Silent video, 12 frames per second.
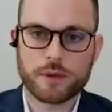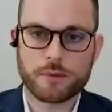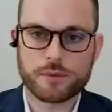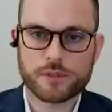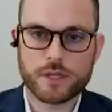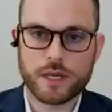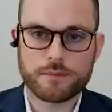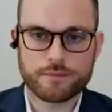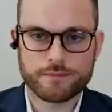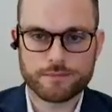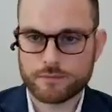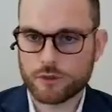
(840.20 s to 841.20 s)

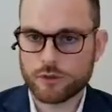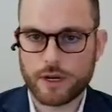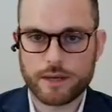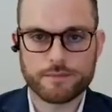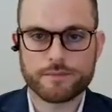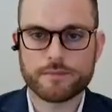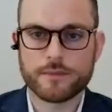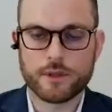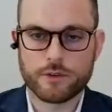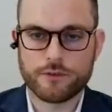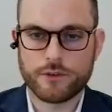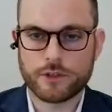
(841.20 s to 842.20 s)
20%, great.
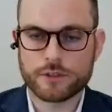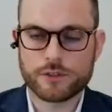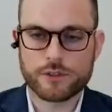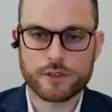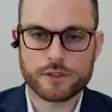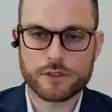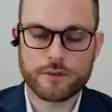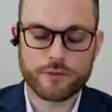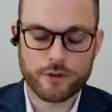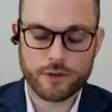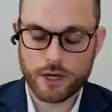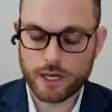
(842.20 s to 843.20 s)
No default insurance.
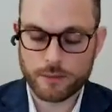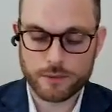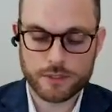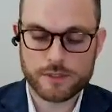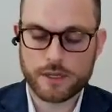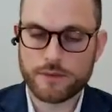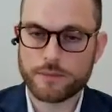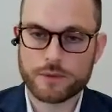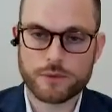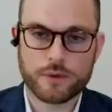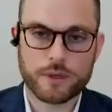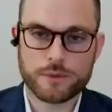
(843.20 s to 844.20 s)
If you're not able to save up
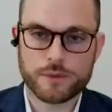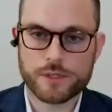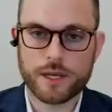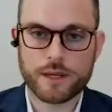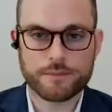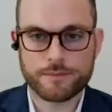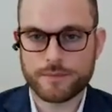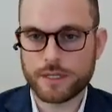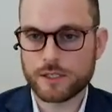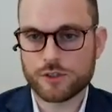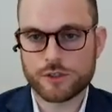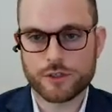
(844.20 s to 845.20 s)
the 20%,
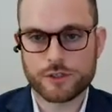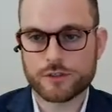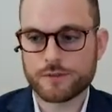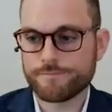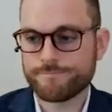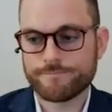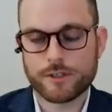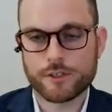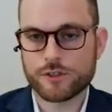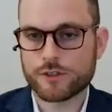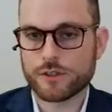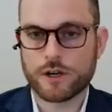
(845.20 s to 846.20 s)
it's just
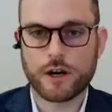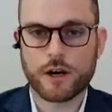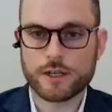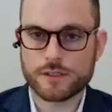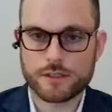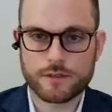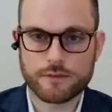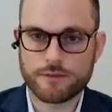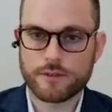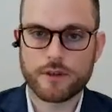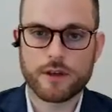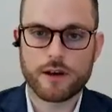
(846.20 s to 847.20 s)
the cost
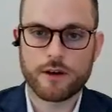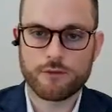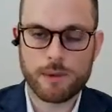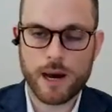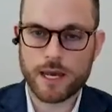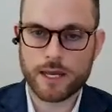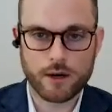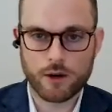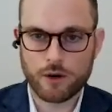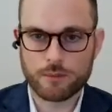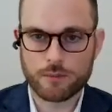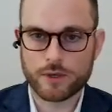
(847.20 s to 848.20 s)
of buying a
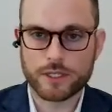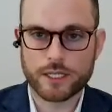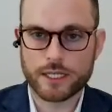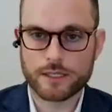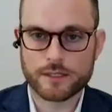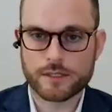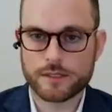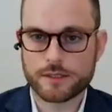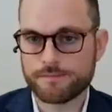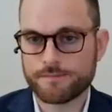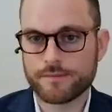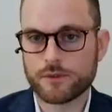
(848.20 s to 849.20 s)
home, really.
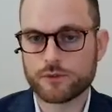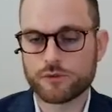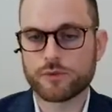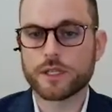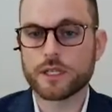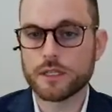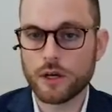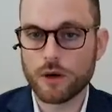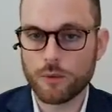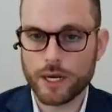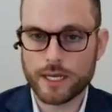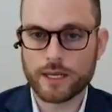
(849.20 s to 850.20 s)
There's really
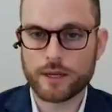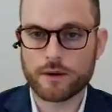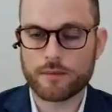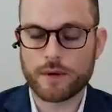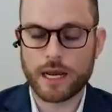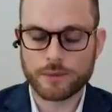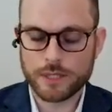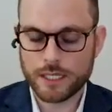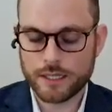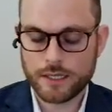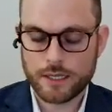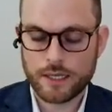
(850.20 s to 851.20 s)
no way to get around
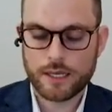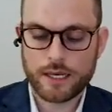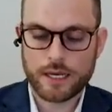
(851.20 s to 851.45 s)
it.